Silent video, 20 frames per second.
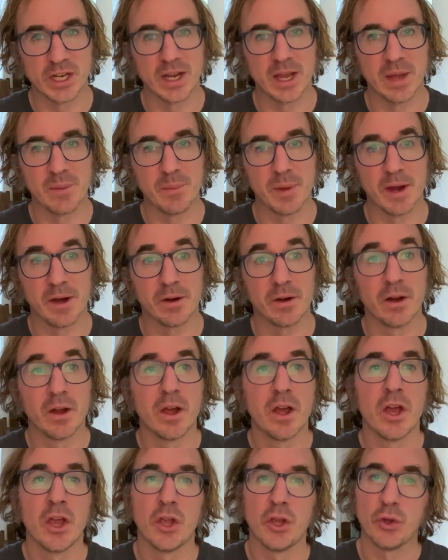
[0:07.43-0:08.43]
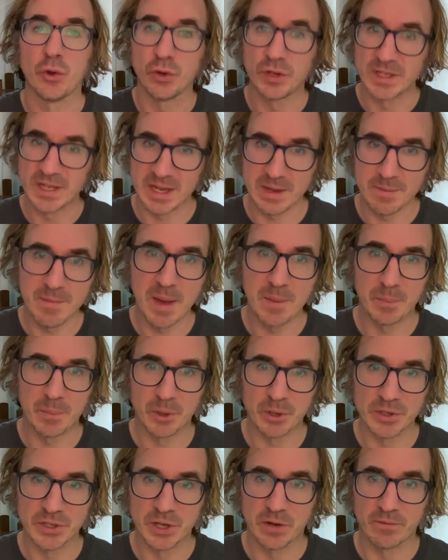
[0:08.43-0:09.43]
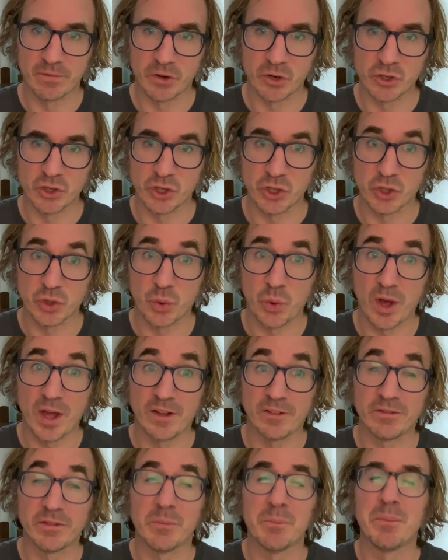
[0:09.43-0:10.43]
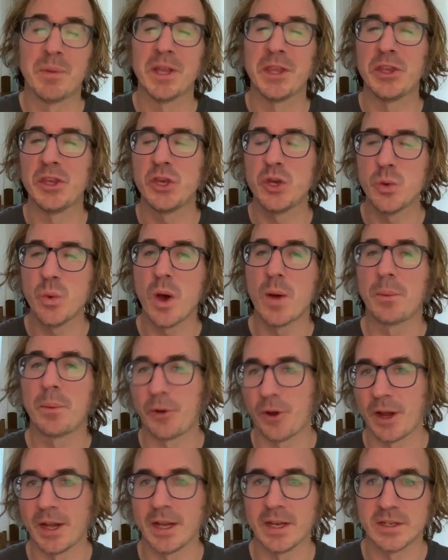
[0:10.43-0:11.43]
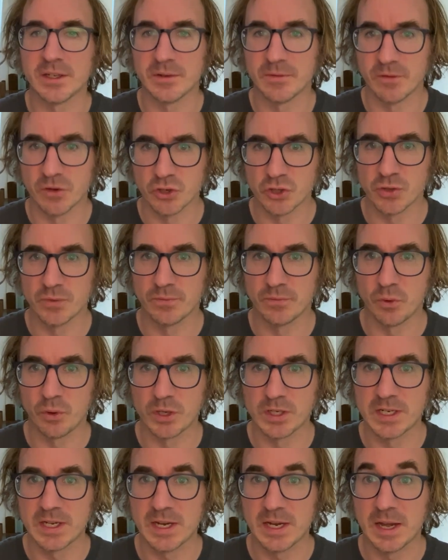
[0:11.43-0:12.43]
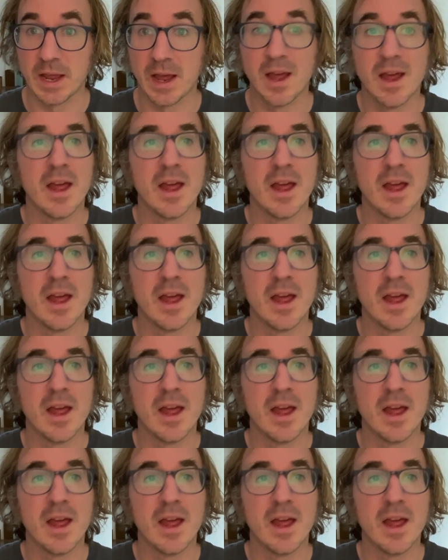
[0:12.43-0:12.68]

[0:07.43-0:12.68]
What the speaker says: nightmare. Your team member is on version 12, but you upgraded to version 14.